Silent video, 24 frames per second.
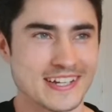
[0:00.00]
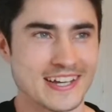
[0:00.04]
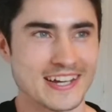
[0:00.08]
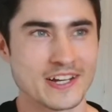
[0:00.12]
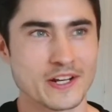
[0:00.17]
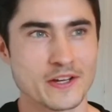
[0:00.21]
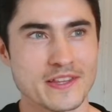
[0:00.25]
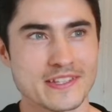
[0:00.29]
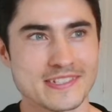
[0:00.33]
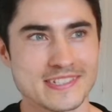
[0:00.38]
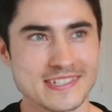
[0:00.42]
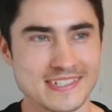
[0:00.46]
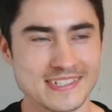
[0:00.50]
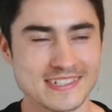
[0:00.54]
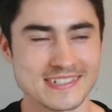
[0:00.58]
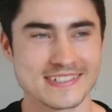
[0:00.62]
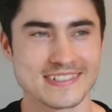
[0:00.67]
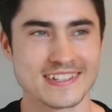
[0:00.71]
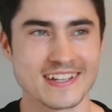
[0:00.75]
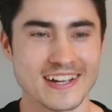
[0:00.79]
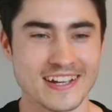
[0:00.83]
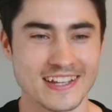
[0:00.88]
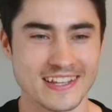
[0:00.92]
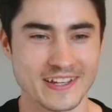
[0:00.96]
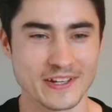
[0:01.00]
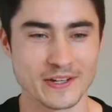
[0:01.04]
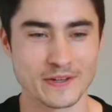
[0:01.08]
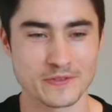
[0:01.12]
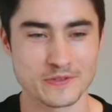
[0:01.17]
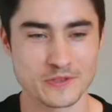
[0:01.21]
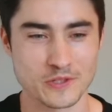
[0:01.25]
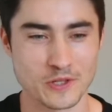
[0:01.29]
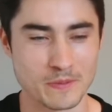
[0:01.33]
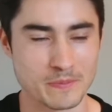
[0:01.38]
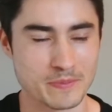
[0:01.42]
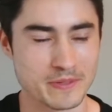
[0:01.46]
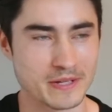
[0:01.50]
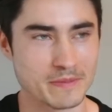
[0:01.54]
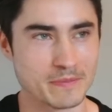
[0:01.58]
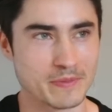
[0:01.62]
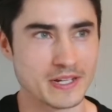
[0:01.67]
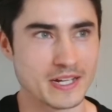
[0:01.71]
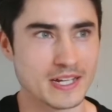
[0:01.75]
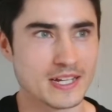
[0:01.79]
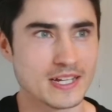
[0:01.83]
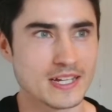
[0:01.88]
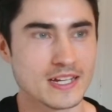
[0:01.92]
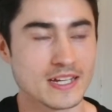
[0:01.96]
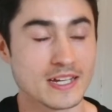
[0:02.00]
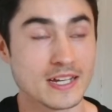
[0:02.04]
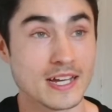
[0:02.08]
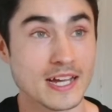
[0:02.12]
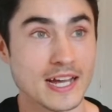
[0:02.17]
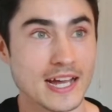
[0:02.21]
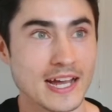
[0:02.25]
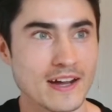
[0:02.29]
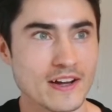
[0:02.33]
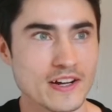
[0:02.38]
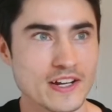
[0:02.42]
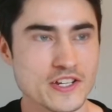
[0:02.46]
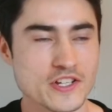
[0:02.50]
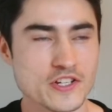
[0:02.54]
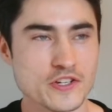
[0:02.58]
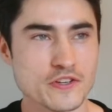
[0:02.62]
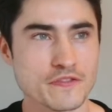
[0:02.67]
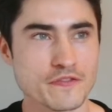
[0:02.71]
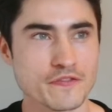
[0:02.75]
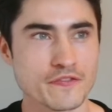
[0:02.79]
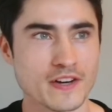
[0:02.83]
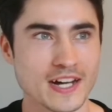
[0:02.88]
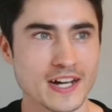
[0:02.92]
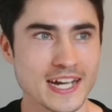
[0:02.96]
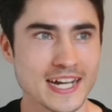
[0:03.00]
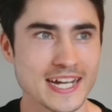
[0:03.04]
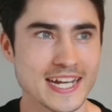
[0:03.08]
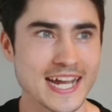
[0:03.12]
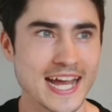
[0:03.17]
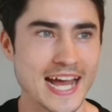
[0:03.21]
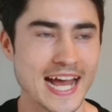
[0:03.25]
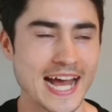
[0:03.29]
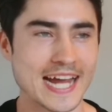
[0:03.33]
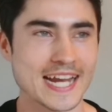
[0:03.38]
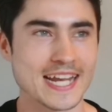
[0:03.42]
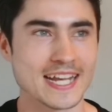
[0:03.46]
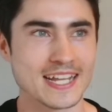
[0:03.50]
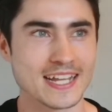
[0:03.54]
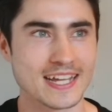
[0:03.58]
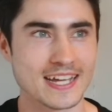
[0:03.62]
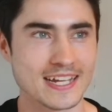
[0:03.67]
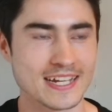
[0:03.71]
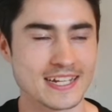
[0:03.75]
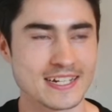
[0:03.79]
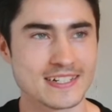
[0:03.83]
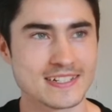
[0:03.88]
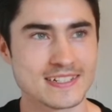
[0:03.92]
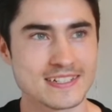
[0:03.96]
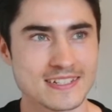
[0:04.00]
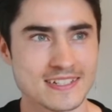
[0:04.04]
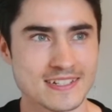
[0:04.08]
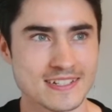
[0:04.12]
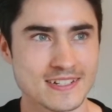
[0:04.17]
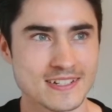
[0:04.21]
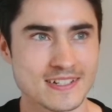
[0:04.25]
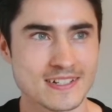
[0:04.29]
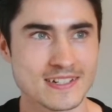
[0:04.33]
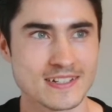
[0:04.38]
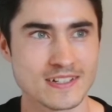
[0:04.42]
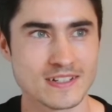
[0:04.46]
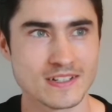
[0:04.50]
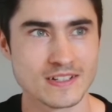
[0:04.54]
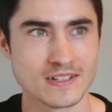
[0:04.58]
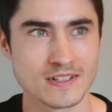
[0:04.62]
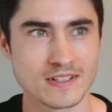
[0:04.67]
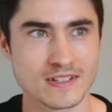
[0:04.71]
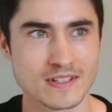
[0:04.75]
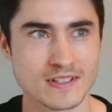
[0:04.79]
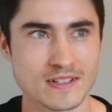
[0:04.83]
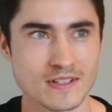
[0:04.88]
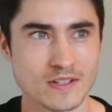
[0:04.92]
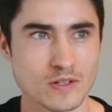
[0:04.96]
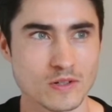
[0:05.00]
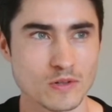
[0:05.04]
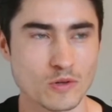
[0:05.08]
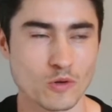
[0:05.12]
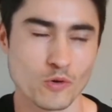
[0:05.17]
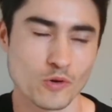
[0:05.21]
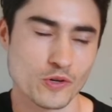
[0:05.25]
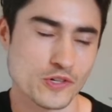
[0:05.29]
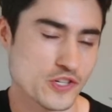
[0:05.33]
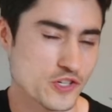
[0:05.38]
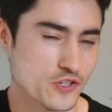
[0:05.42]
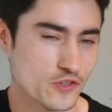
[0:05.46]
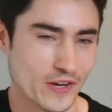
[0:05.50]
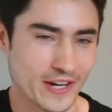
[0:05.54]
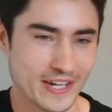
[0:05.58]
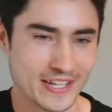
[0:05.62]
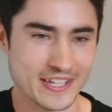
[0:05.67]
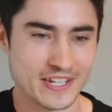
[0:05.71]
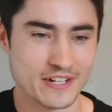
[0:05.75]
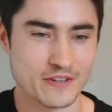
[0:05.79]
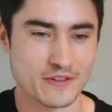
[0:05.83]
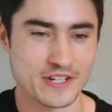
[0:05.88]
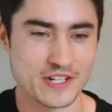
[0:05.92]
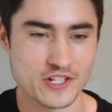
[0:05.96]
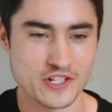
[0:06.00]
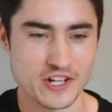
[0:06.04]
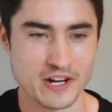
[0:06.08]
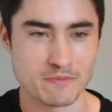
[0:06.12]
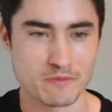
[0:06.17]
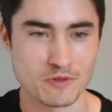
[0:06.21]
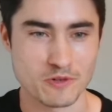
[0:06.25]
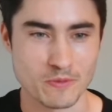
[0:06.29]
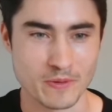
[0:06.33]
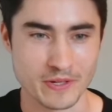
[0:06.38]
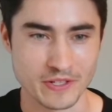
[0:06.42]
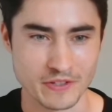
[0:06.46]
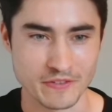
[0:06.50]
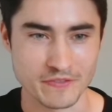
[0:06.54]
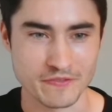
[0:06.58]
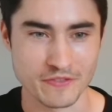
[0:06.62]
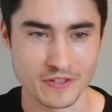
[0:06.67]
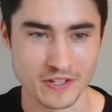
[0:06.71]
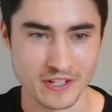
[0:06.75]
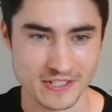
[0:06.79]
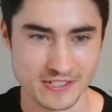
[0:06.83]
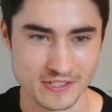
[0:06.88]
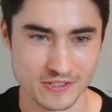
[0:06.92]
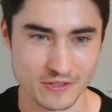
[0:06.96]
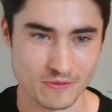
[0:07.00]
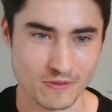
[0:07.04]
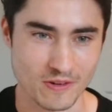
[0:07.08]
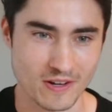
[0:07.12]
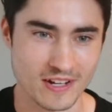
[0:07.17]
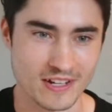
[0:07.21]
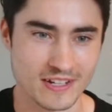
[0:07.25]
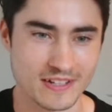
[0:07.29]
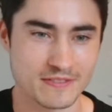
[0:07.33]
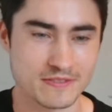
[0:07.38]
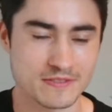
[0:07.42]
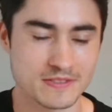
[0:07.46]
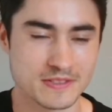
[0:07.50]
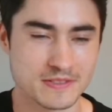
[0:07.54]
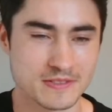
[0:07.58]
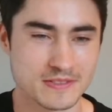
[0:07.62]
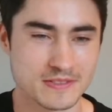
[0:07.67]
I know this is slightly off topic, but how did you find Adelaide or Australia in general when you first arrived?